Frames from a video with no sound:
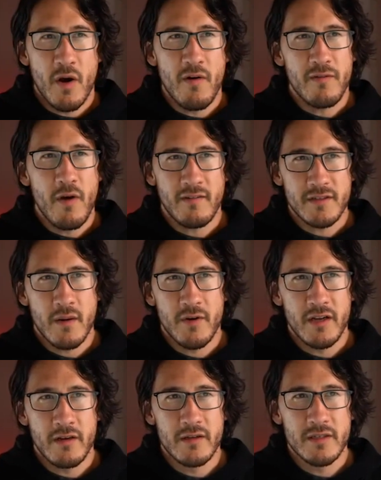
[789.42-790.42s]
So if you have
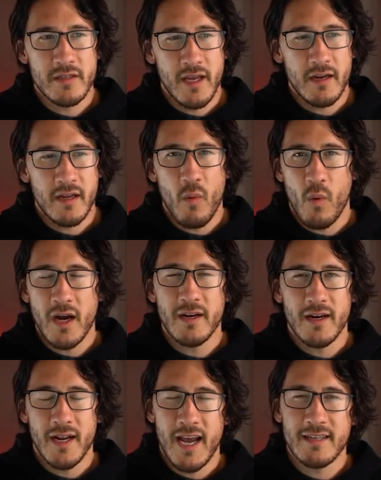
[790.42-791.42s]
someone in good standing, why
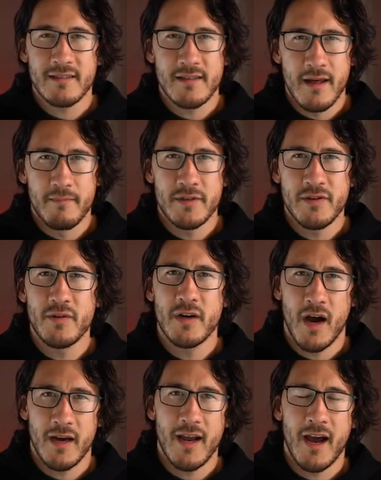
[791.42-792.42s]
not ask them to
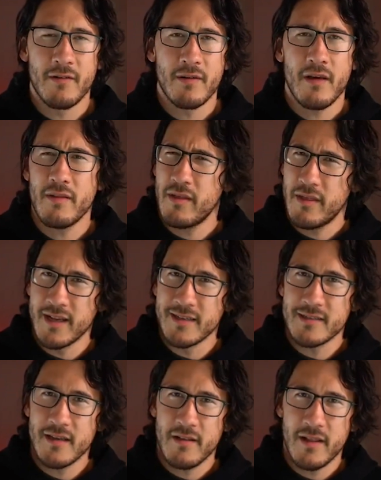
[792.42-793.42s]
cut out the
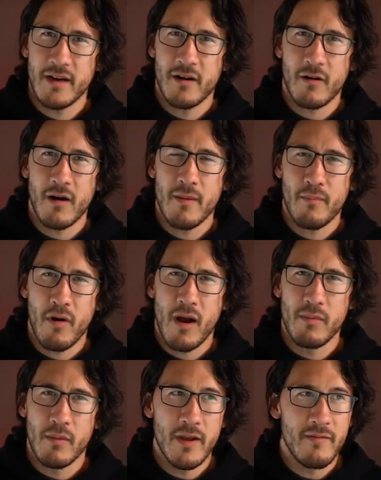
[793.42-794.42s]
things that are a
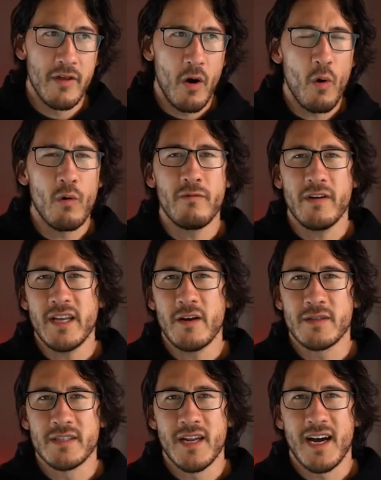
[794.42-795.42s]
problem? If the whole video
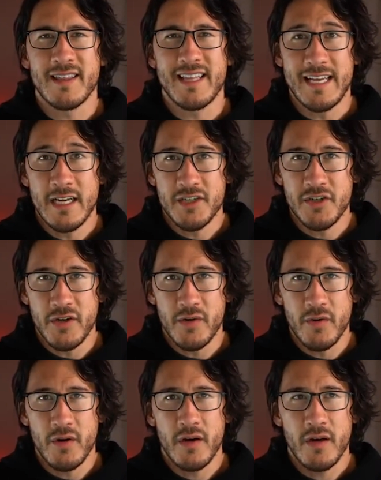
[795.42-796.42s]
is not the
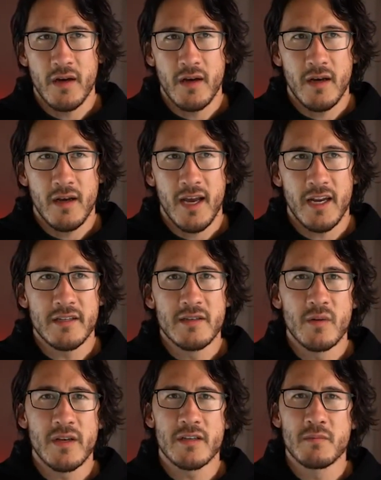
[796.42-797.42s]
issue, and it's
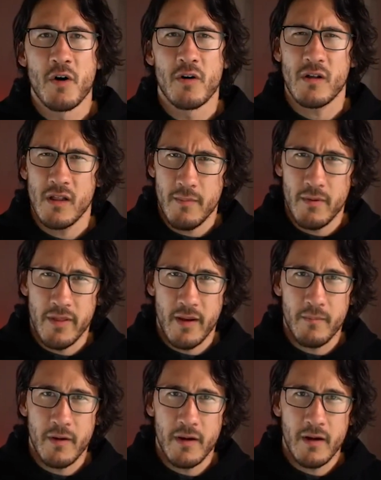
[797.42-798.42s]
only a small clip of
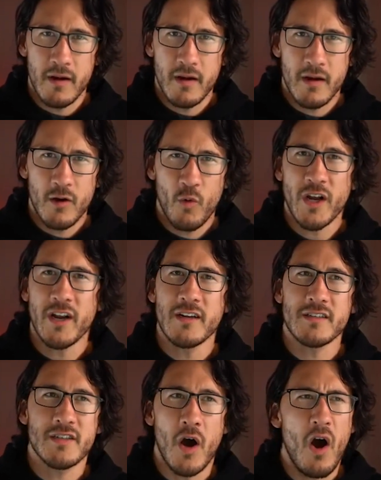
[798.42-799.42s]
them, why
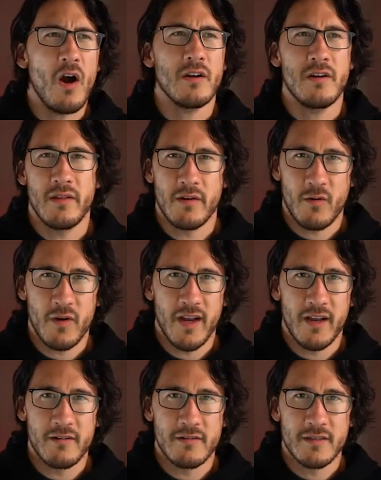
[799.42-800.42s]
not talk to the
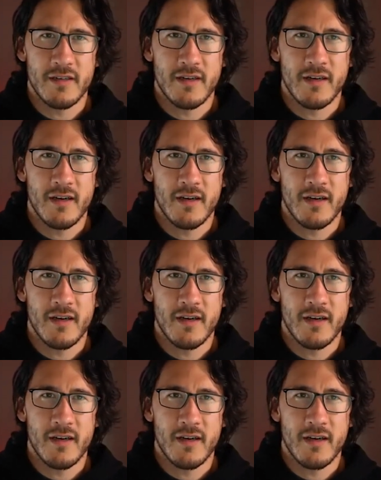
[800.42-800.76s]
creators?